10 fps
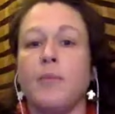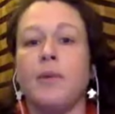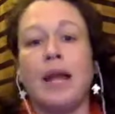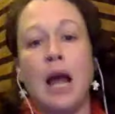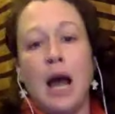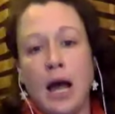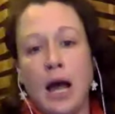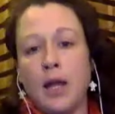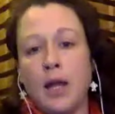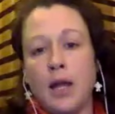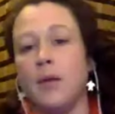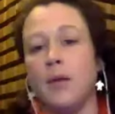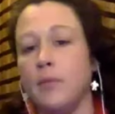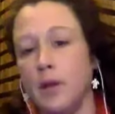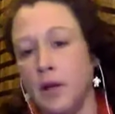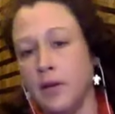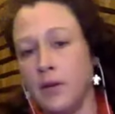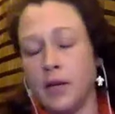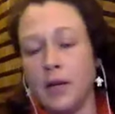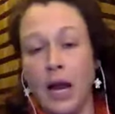live
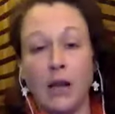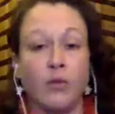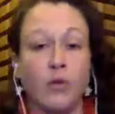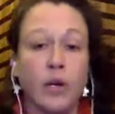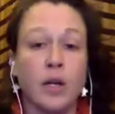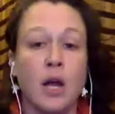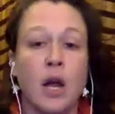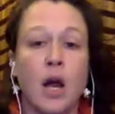in California,